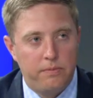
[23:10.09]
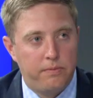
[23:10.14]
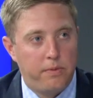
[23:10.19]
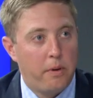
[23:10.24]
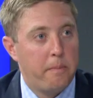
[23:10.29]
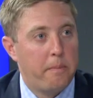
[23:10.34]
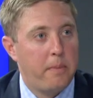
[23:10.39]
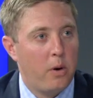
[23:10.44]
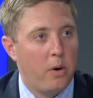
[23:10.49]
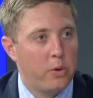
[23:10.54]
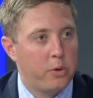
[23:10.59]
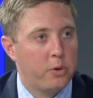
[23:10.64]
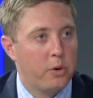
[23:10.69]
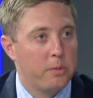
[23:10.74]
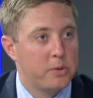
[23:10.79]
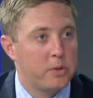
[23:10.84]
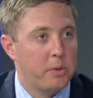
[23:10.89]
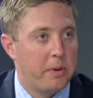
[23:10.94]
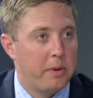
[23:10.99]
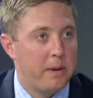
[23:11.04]
for both
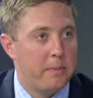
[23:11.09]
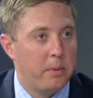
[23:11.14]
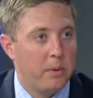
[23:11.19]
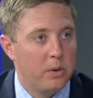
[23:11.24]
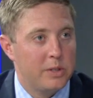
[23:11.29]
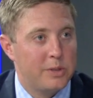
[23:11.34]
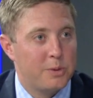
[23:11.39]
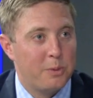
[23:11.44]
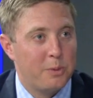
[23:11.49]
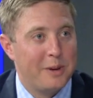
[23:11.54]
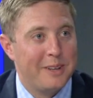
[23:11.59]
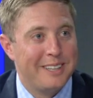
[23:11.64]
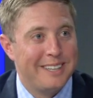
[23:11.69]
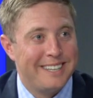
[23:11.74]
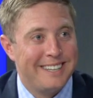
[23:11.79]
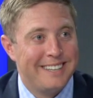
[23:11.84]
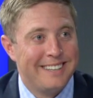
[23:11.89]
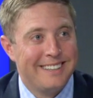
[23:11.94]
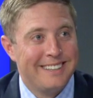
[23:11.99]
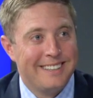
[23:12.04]
groups of people, it's
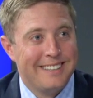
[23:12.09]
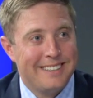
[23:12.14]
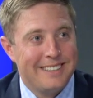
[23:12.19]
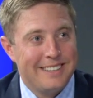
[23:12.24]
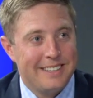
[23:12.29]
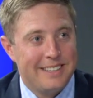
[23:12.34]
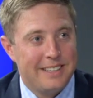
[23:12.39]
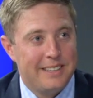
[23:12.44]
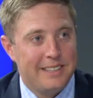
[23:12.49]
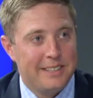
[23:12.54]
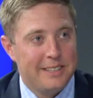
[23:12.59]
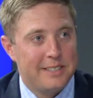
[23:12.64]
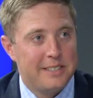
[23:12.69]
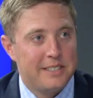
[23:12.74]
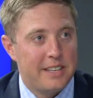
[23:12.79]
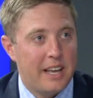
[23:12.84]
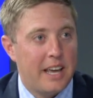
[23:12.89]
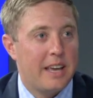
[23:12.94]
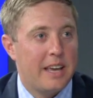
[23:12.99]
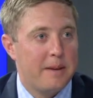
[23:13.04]
really the
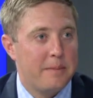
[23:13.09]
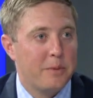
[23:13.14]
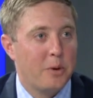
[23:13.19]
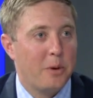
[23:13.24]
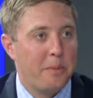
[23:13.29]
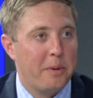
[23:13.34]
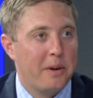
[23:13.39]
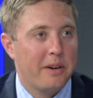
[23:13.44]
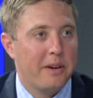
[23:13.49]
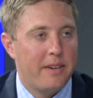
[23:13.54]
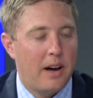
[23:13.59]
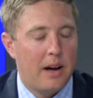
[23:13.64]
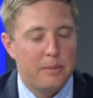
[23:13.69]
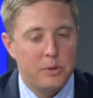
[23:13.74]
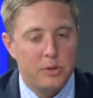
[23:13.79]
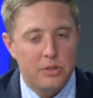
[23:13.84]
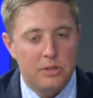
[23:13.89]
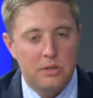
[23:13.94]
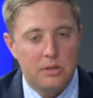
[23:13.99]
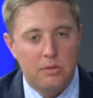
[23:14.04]
same grouping of
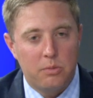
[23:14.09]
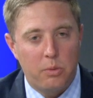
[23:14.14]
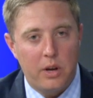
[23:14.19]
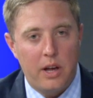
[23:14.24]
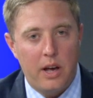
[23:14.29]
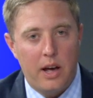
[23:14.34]
options. We